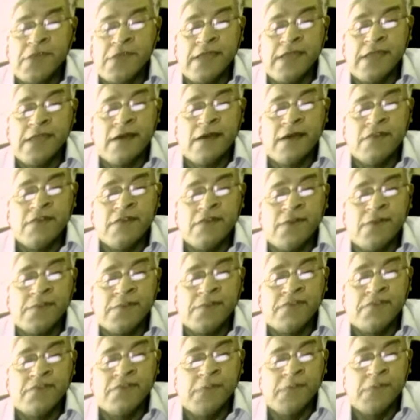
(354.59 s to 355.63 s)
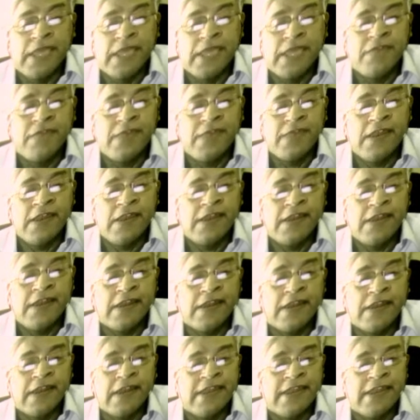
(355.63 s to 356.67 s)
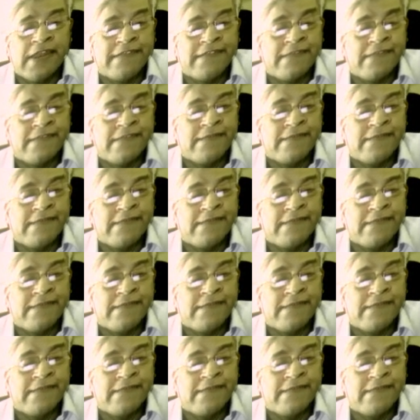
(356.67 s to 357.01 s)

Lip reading: all forms of behavioral and drug addictions.